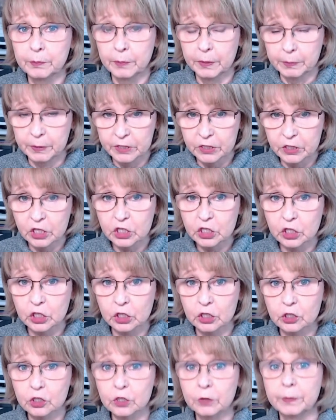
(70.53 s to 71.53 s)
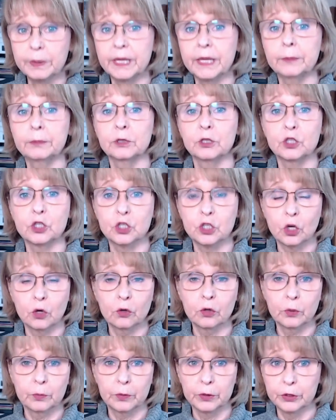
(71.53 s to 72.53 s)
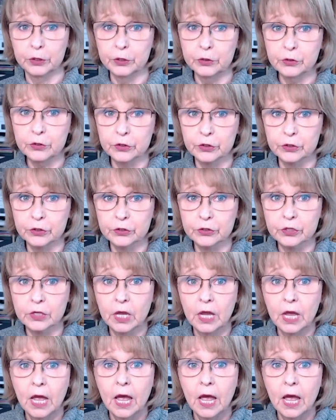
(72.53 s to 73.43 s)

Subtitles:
position to be able to show the producers,